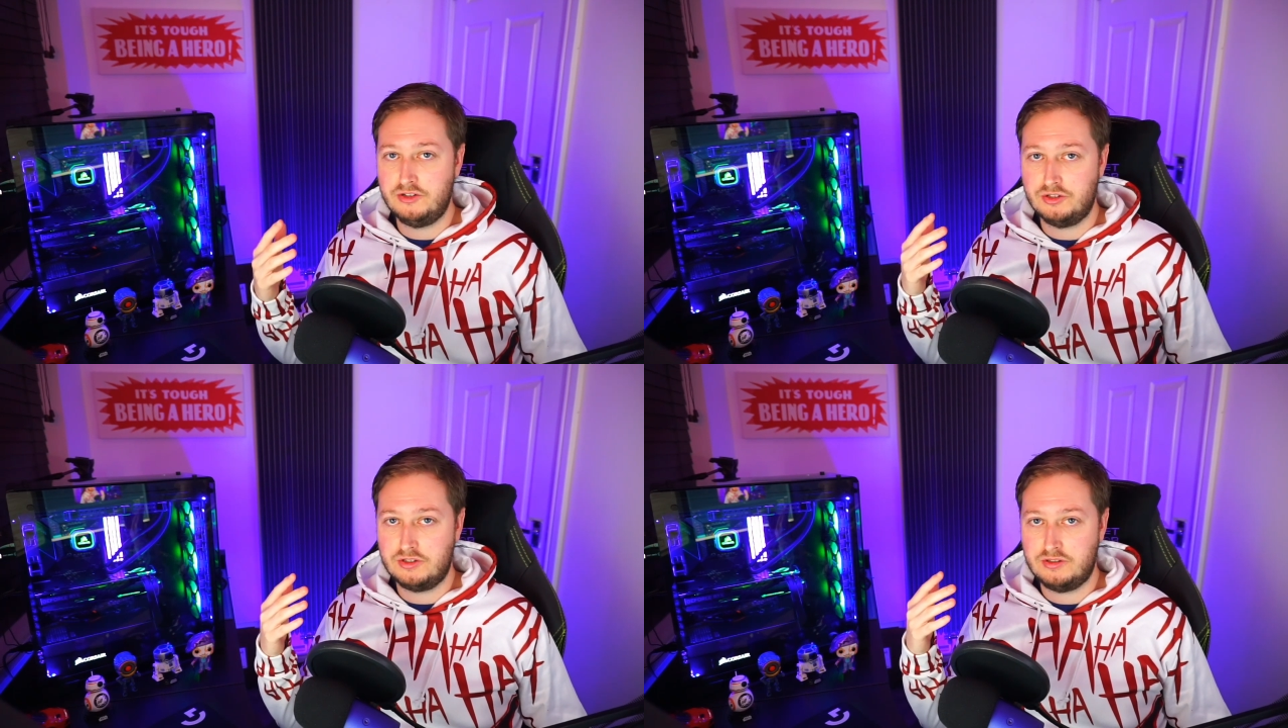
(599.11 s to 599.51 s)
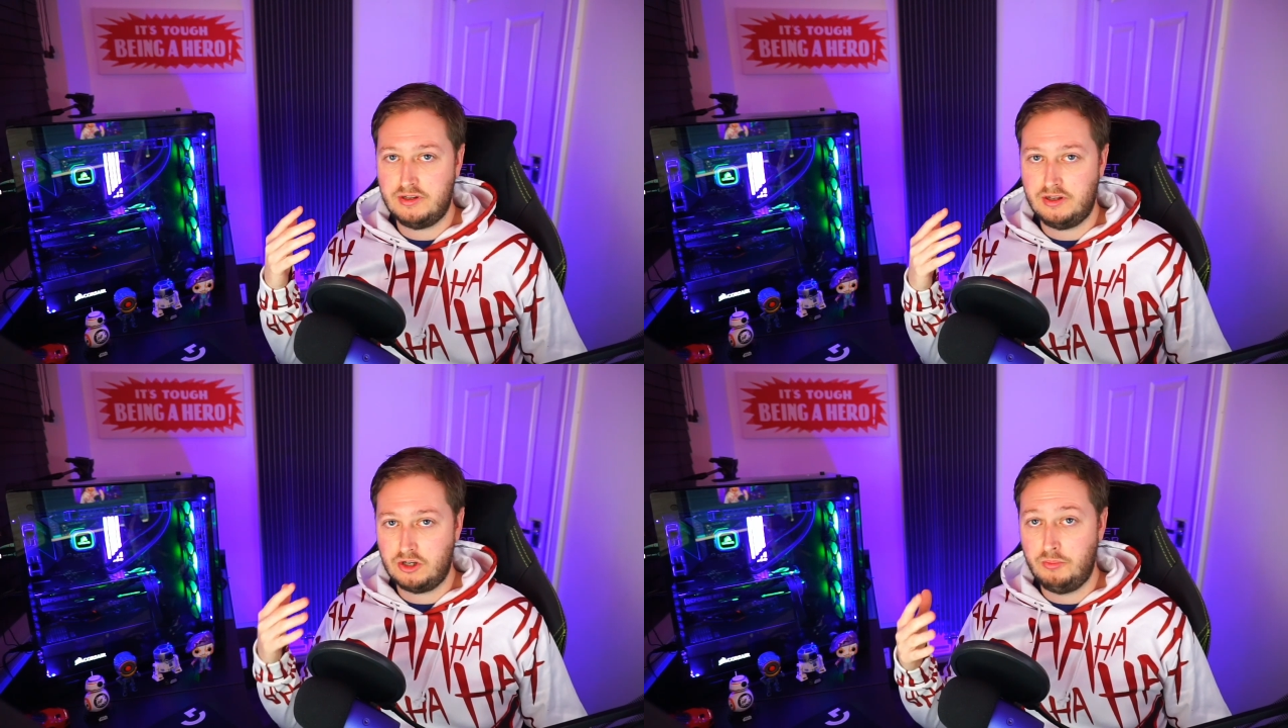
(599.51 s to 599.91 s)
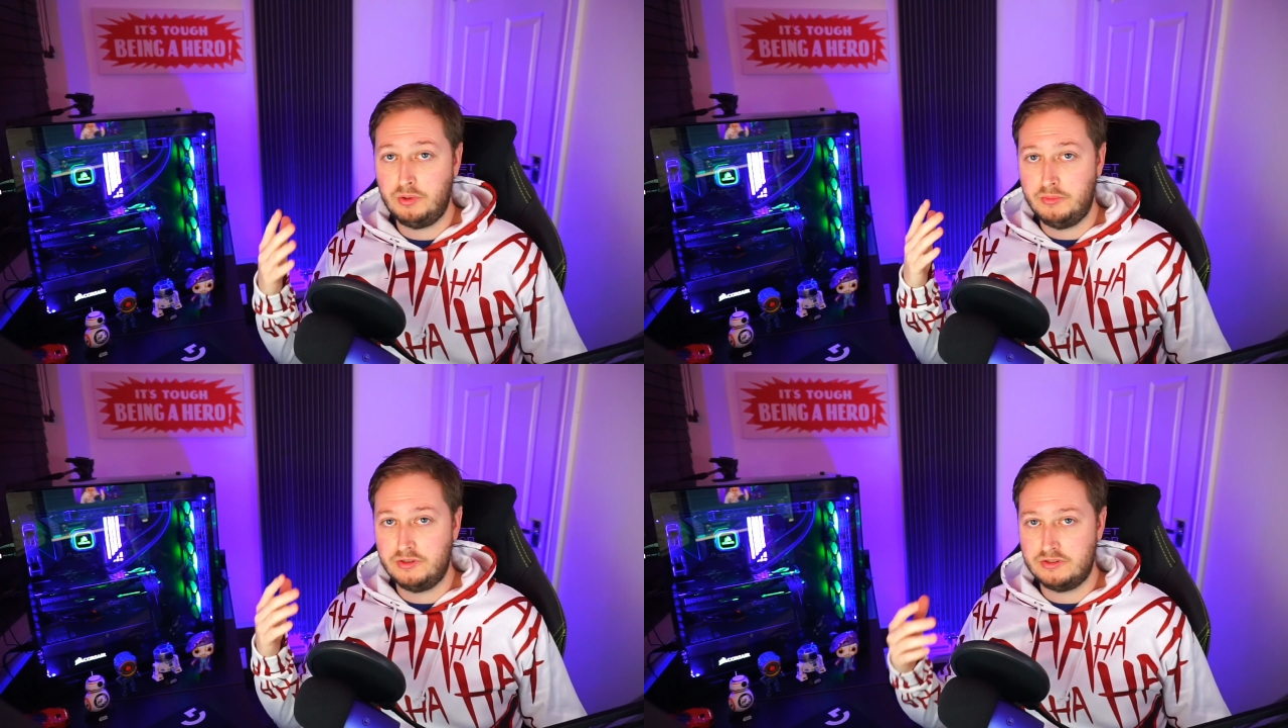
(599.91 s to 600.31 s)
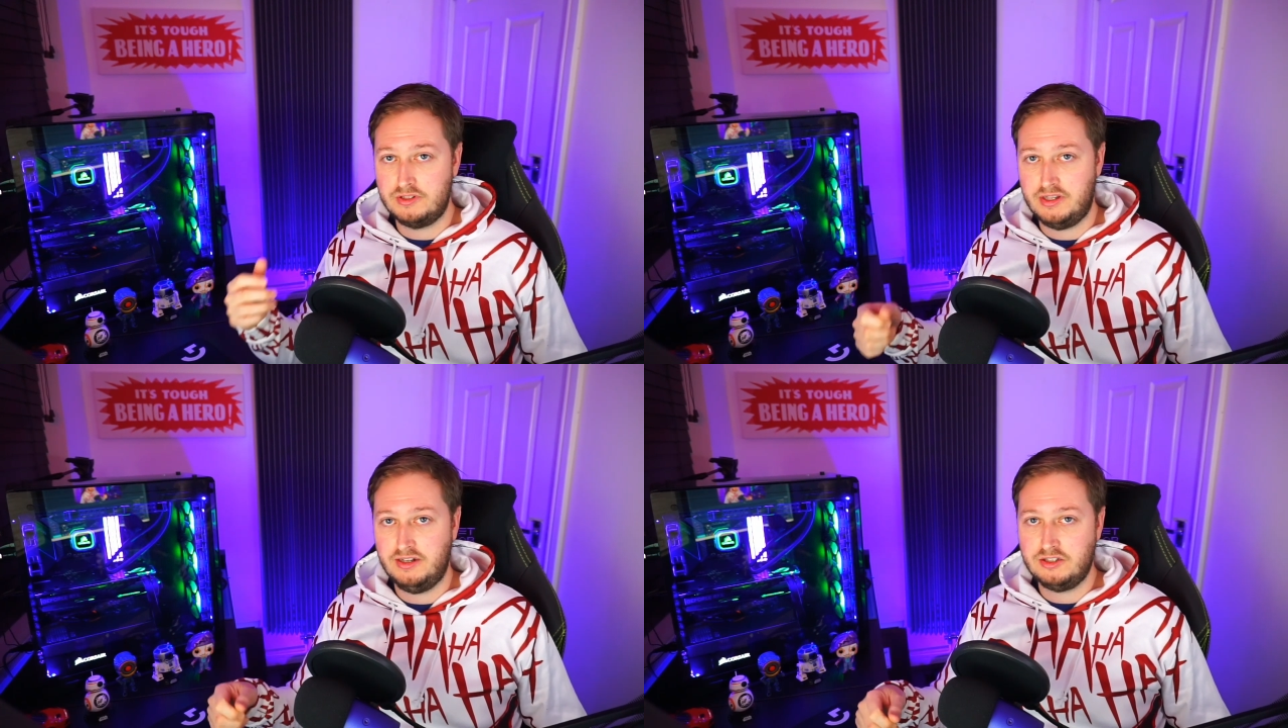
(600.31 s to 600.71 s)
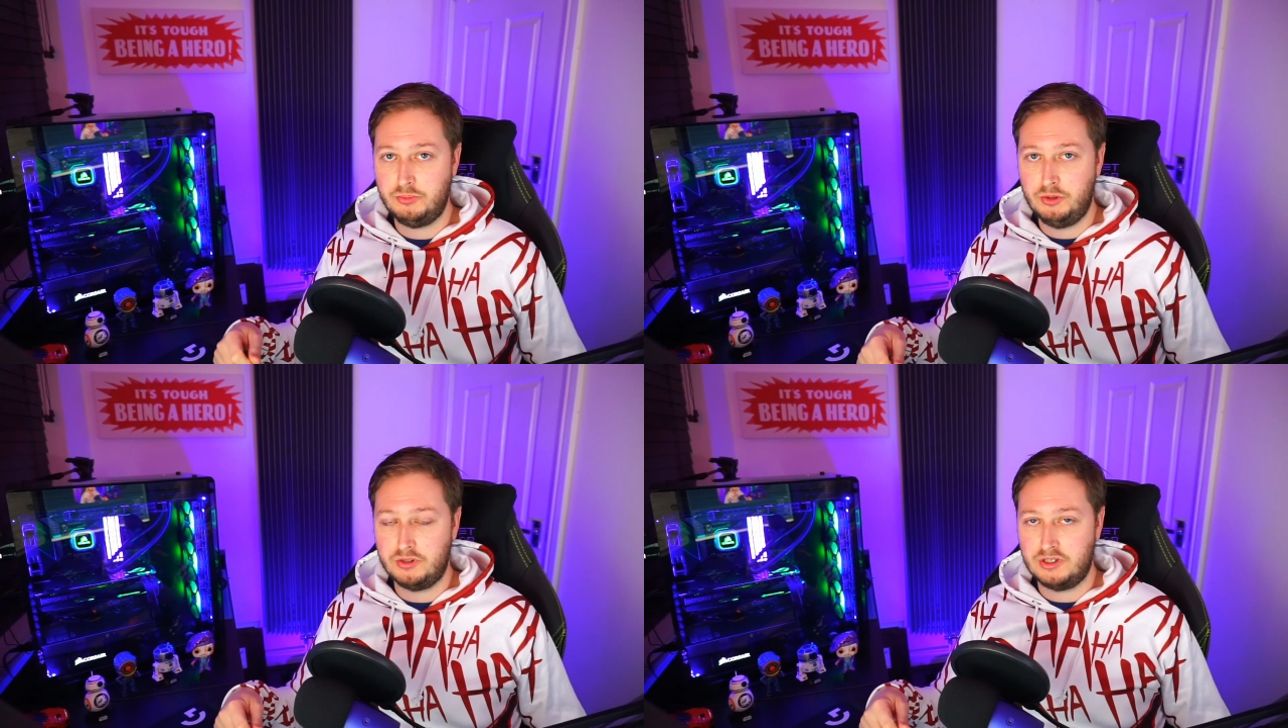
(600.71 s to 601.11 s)
just complement to that
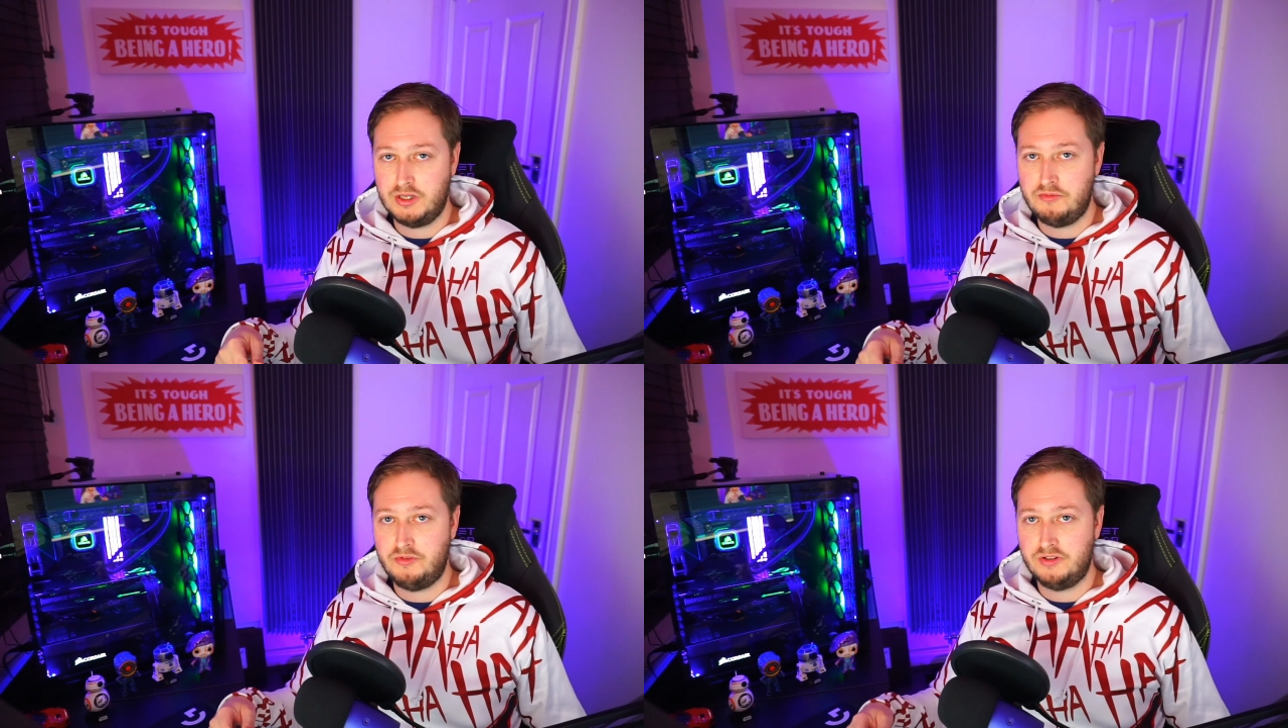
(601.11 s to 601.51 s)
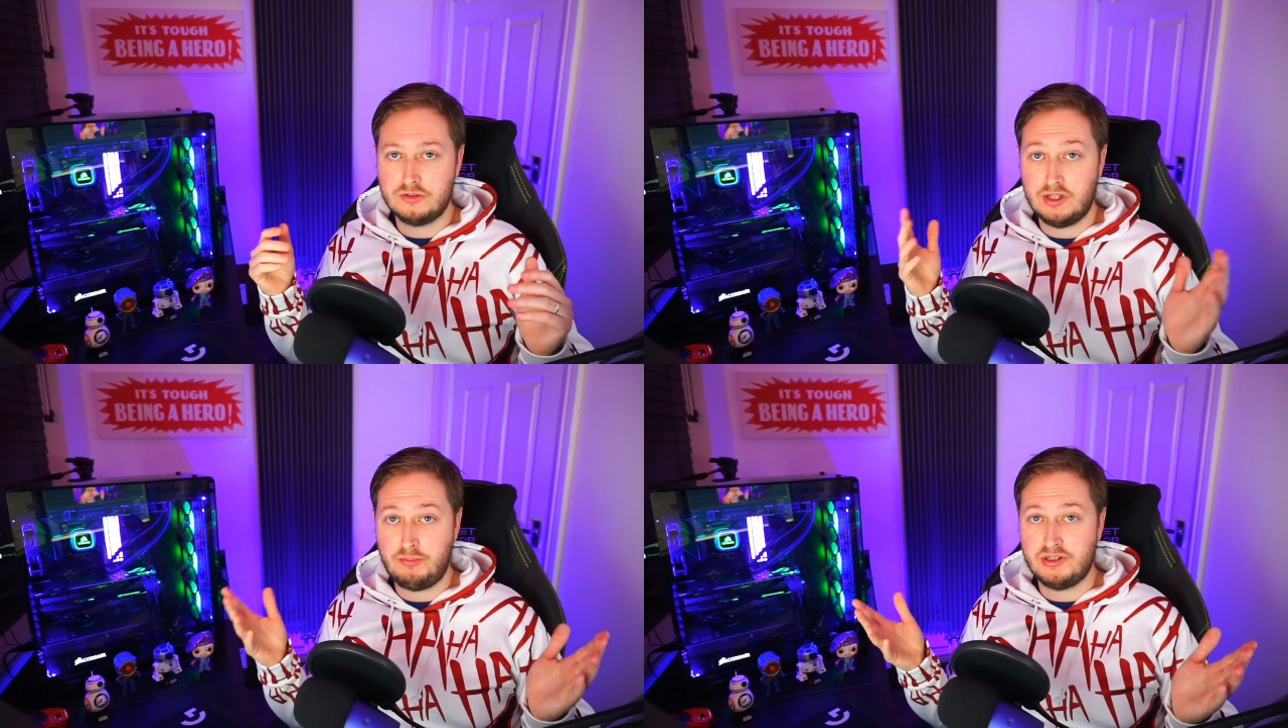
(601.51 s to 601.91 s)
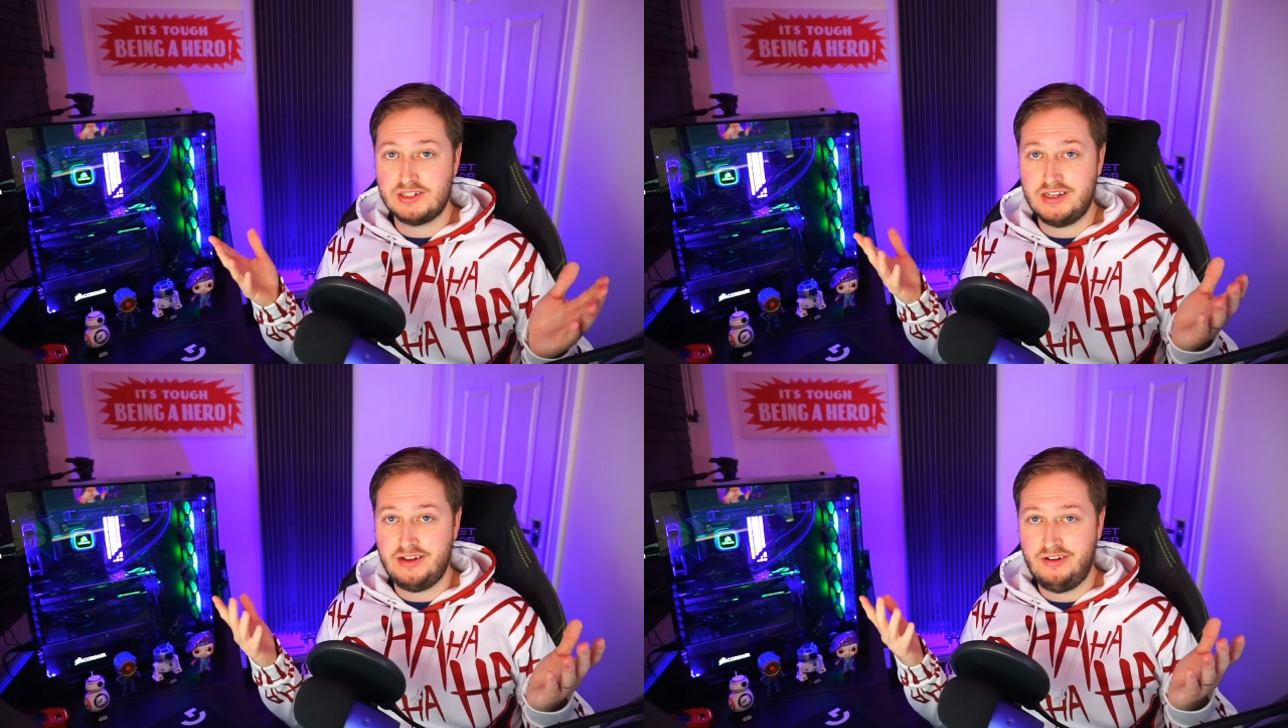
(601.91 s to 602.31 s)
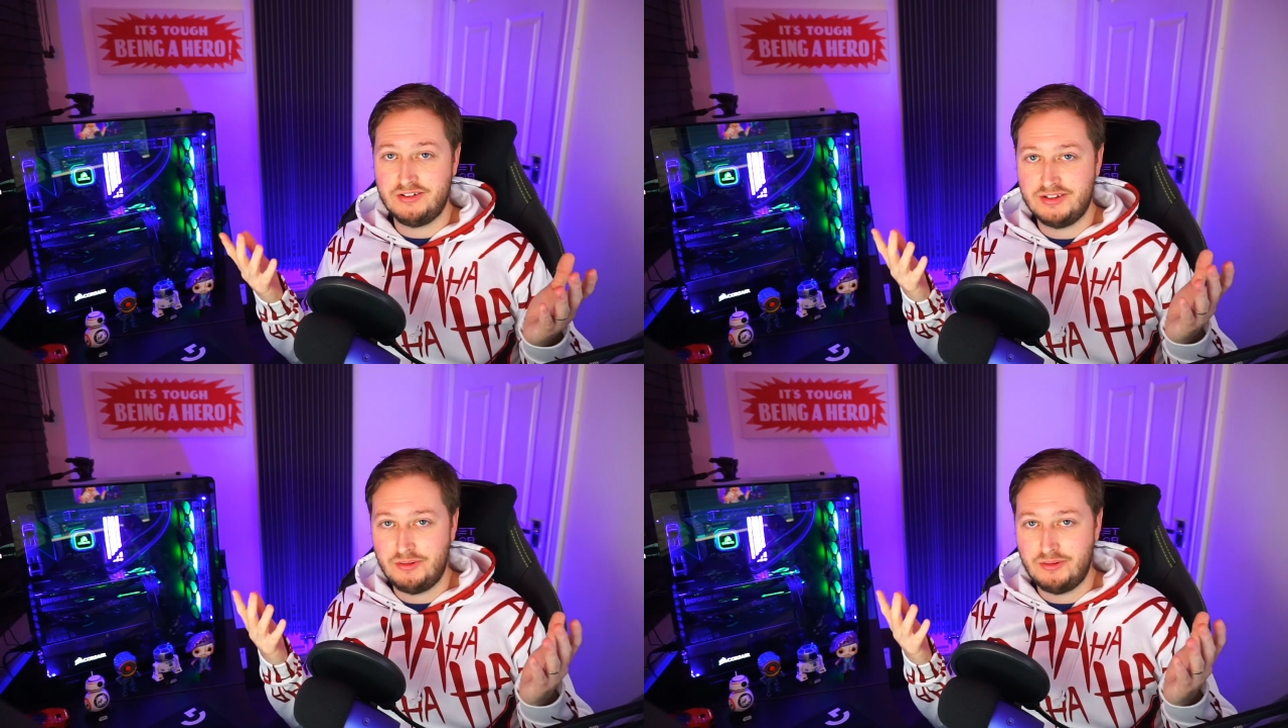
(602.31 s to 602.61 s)
support and comfort. So that brings us then on to the